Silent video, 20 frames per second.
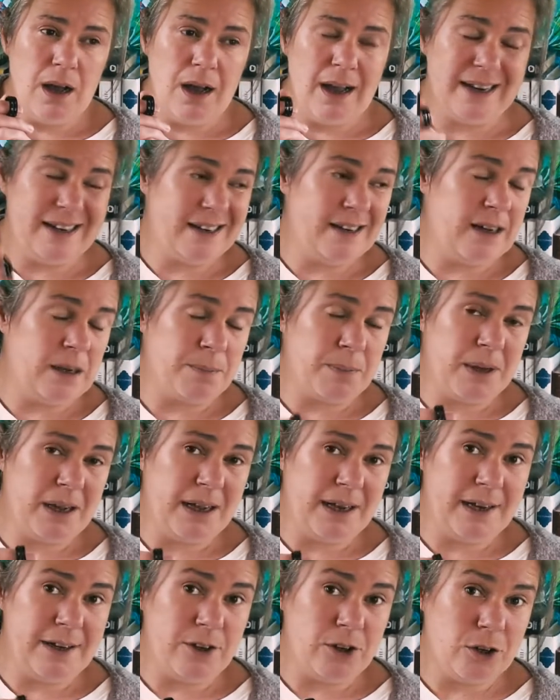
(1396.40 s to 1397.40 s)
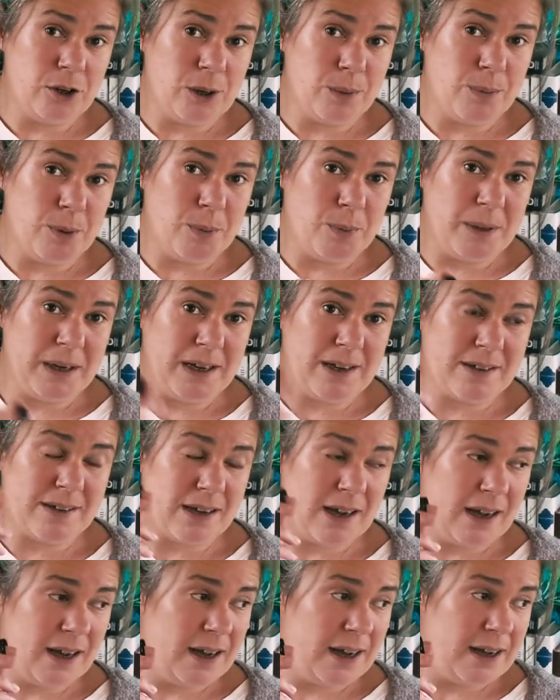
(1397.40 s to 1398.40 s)
I did not buy it in Europe because
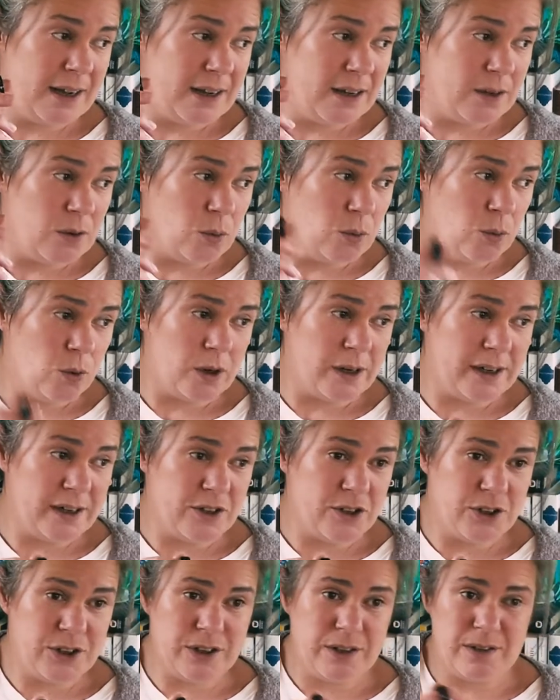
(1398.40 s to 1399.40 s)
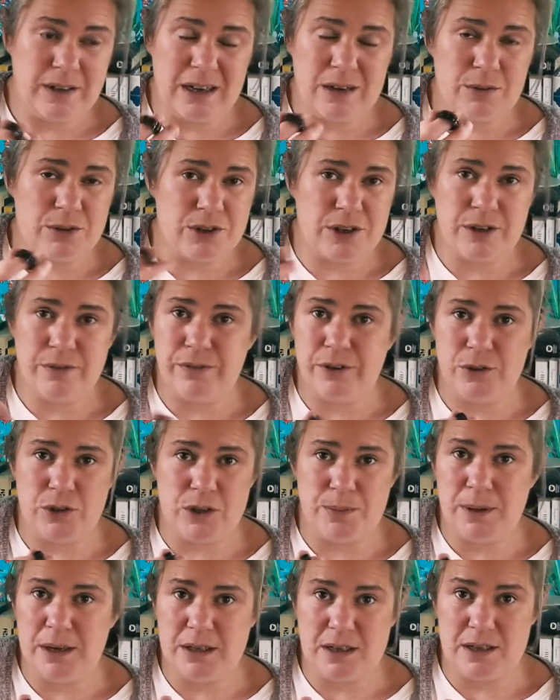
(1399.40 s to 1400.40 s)
I was
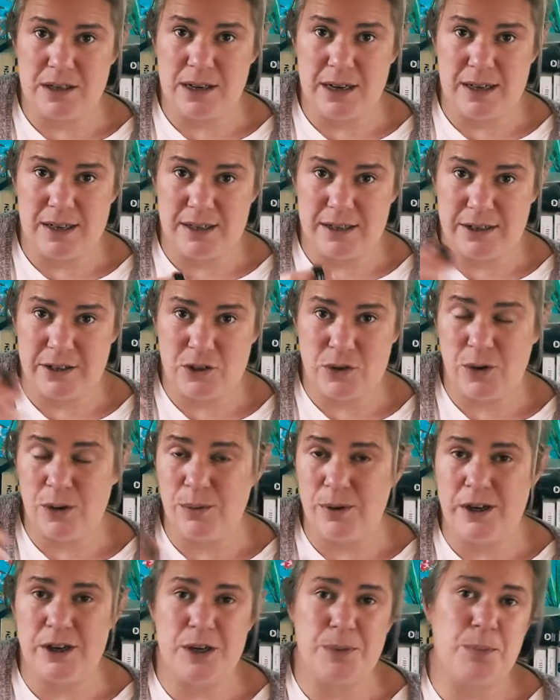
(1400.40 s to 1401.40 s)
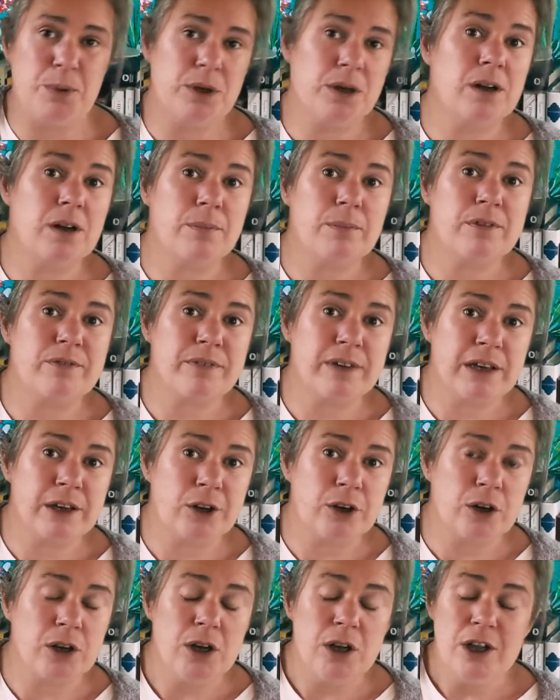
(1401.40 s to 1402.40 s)
confused about the sizing, so I wanted to put it on my
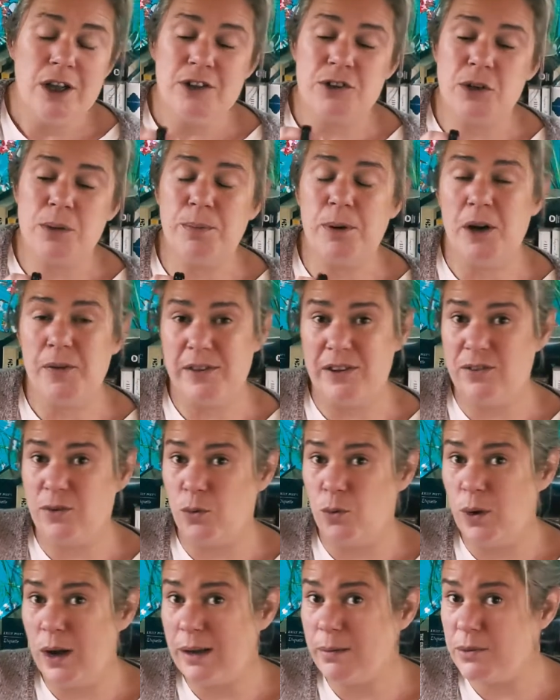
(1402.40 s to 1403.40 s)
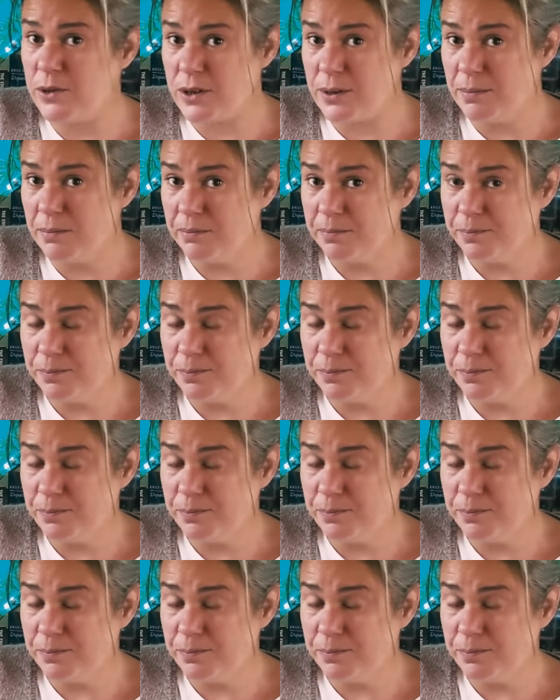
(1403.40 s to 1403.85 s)
finger. So I bought this at Webb's.